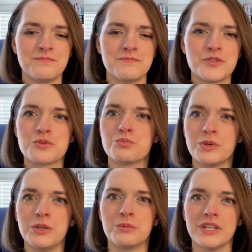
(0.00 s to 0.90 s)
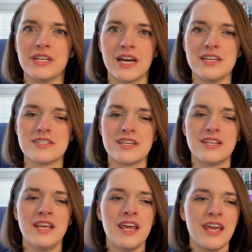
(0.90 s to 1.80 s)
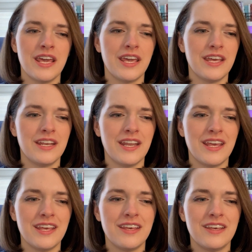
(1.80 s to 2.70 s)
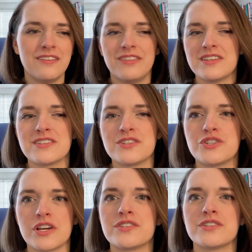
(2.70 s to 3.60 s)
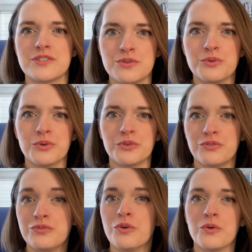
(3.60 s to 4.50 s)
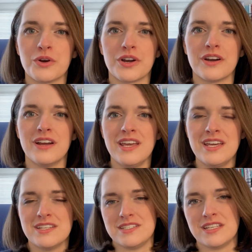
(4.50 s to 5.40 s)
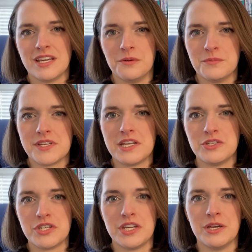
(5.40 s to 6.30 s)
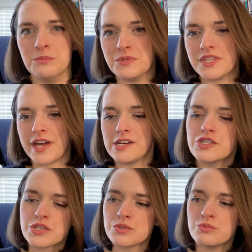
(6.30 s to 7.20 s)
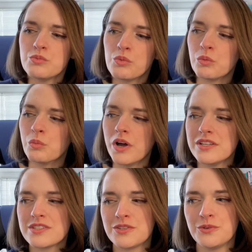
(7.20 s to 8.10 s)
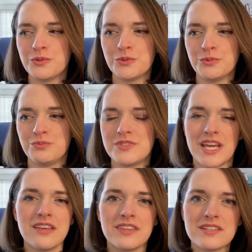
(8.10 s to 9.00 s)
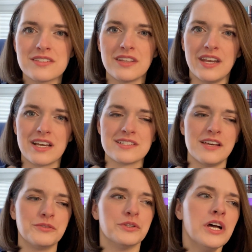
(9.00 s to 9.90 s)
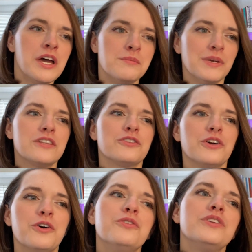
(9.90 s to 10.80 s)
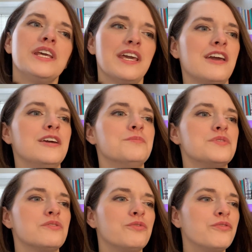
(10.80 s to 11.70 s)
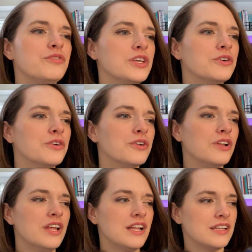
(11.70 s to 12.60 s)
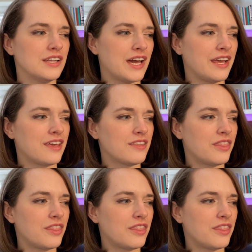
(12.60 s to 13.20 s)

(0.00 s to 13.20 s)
just really, really nice. This is just a tool for DMs and GMs that just want to take things to the next level, make their own games feel like